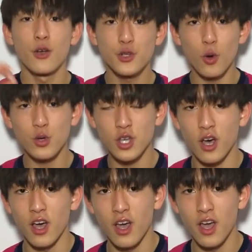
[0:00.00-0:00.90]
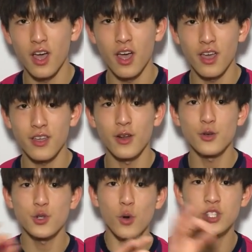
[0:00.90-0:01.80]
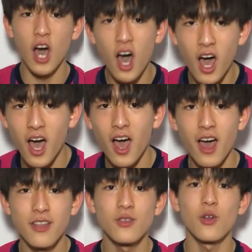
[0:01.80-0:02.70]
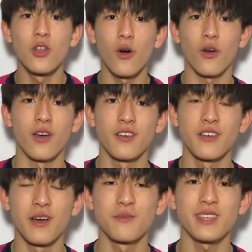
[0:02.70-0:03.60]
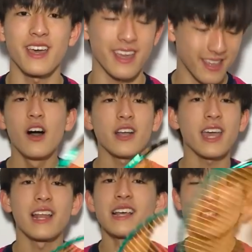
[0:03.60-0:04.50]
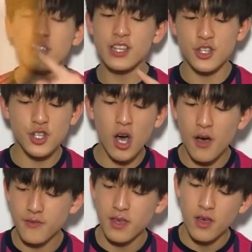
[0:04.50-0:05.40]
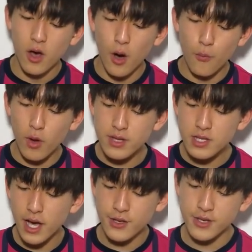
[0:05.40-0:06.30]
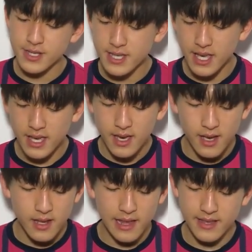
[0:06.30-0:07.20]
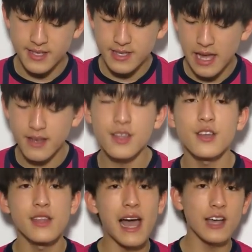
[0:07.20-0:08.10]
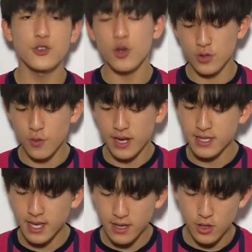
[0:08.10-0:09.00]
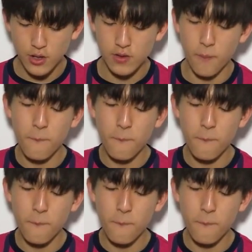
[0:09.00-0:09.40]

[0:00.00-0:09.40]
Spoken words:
shorter. You know, shorter, not long. You know what I'm saying? Okay, let's look at the shaft. On one side, you can see like the standard Astrox writing, you know, the